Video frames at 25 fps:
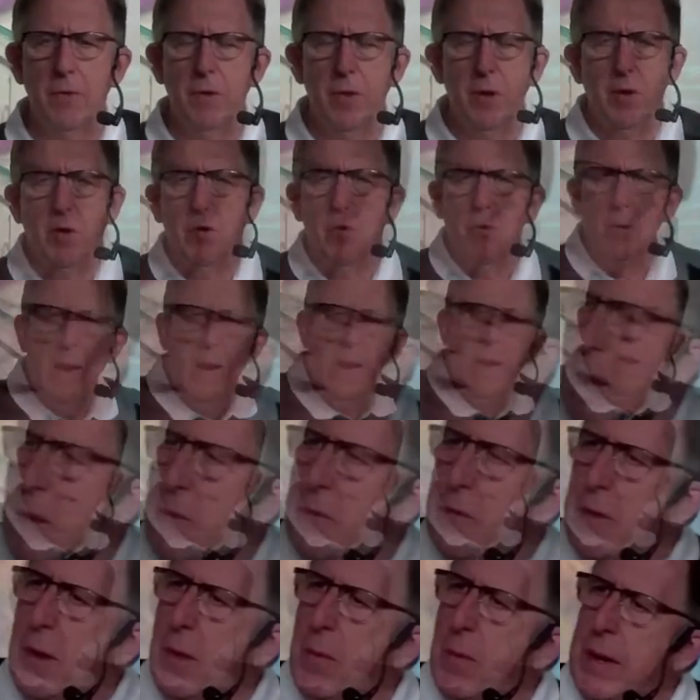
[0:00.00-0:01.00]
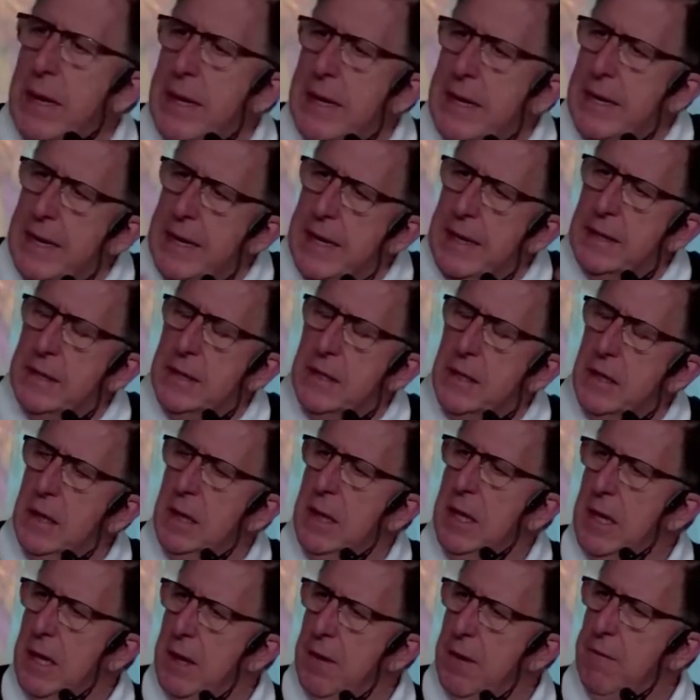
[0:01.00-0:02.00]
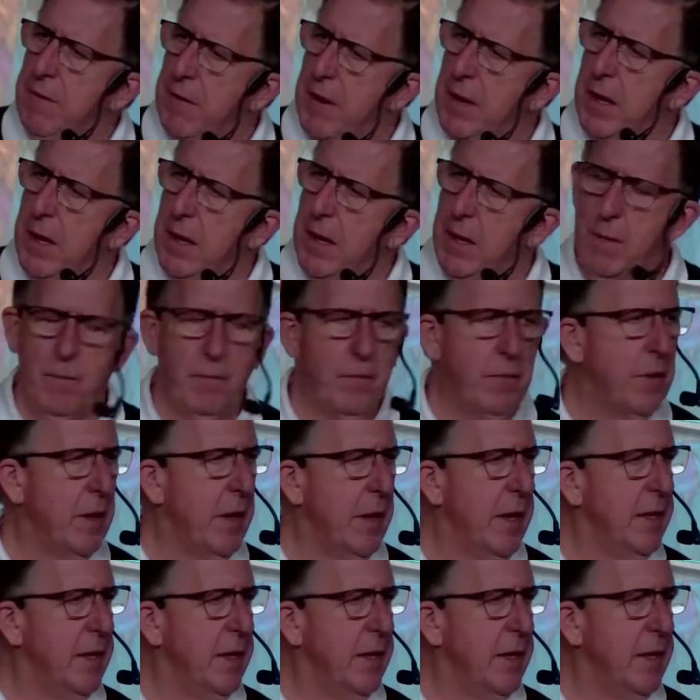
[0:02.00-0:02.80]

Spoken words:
the ground that we need to live in